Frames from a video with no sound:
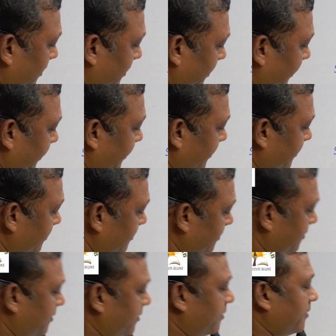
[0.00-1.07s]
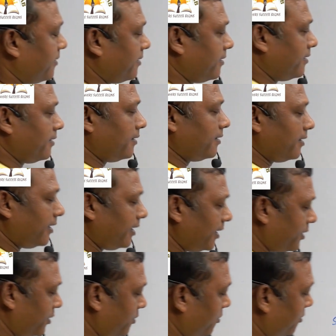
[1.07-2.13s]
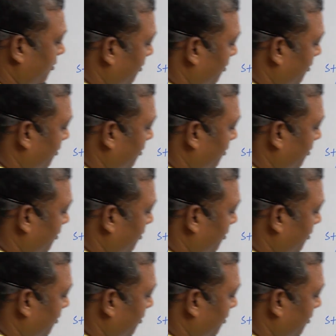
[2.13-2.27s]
8. It is your